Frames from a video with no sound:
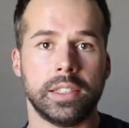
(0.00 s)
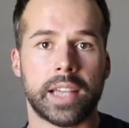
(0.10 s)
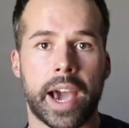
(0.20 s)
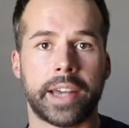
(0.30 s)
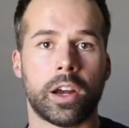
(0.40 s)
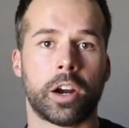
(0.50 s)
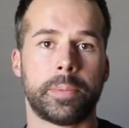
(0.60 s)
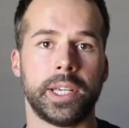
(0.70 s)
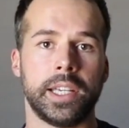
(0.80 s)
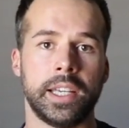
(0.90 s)
9
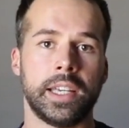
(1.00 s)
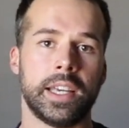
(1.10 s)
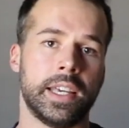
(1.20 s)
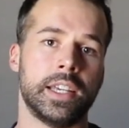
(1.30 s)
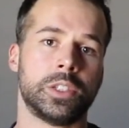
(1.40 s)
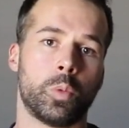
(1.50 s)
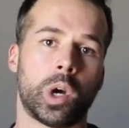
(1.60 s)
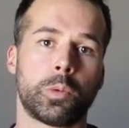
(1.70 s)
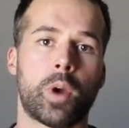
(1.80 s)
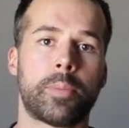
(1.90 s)
RPE is
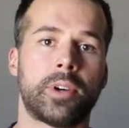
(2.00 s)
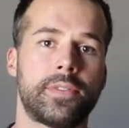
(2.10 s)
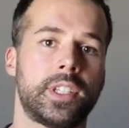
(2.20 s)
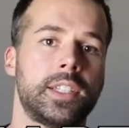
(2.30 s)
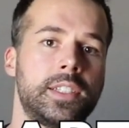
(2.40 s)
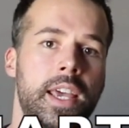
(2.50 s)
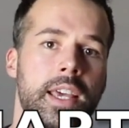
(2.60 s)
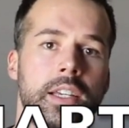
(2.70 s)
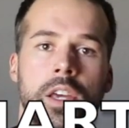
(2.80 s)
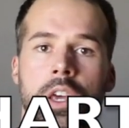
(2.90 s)
1 rep left in the
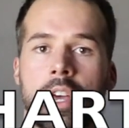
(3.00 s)
tank.